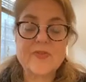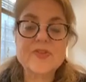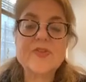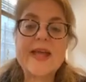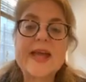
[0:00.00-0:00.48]

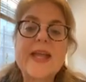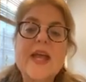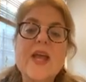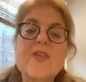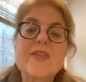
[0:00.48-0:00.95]
So that
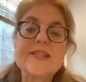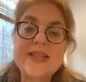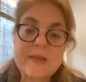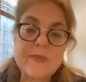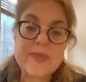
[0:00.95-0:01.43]
the
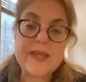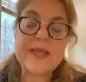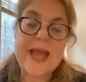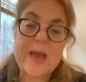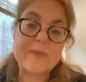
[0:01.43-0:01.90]
same thing can
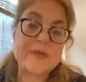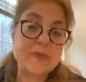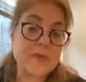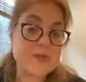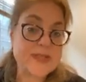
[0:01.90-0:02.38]
happen to
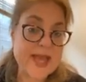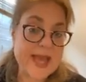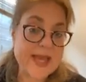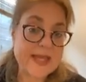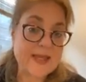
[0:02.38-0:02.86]
person
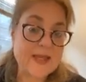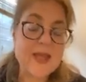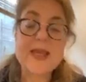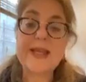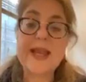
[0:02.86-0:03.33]
A
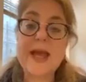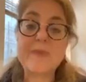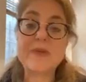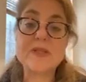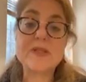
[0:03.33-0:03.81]
and can
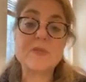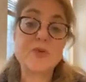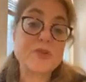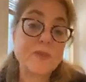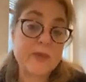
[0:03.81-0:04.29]
happen to
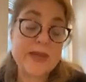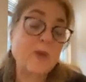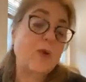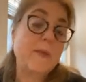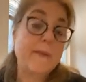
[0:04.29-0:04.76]
person B
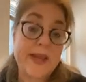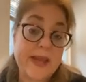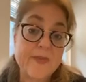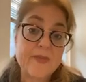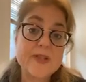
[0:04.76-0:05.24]
or
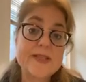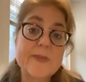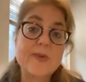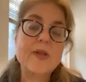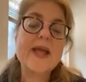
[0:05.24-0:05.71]
me, for
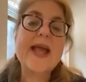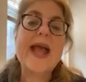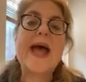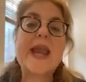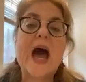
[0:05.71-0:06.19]
example,
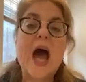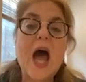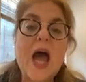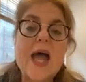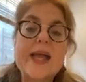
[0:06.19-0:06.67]
and
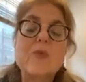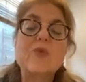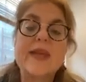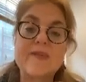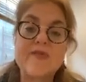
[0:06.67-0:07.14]
I
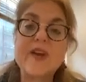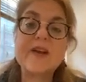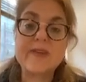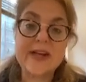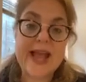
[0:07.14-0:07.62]
would get very,
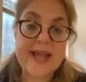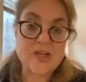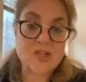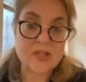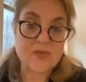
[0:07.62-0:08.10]
very
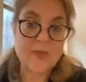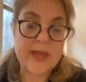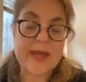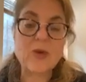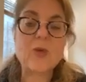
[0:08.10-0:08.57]
anxious from
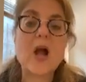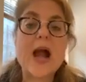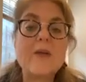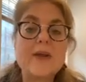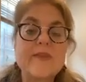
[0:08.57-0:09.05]
that, or
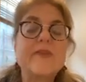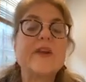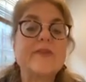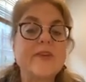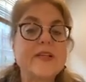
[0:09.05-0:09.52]
I would get
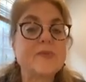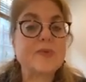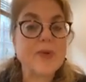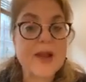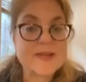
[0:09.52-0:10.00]
very, very
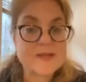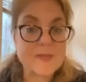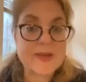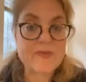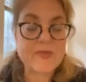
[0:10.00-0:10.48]
depressed
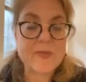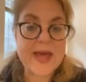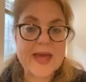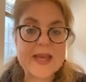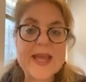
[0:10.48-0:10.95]
from
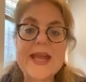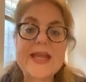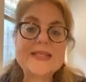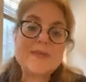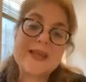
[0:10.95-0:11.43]
that,
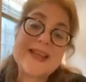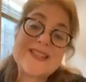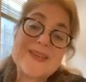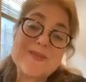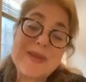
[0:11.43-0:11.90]
and somebody
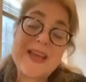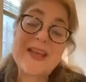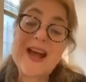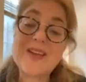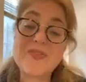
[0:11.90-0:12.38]
else, it may
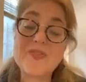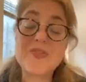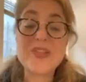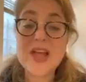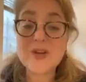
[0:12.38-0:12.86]
kind of
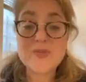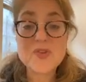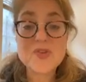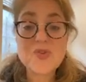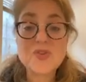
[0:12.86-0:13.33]
slide off their
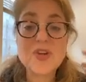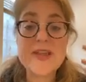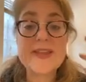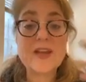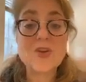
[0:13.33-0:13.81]
shoulder
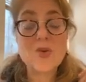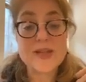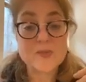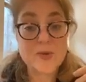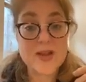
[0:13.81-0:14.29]
and they don't
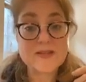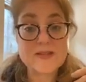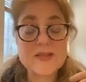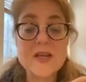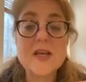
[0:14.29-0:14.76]
get depressed.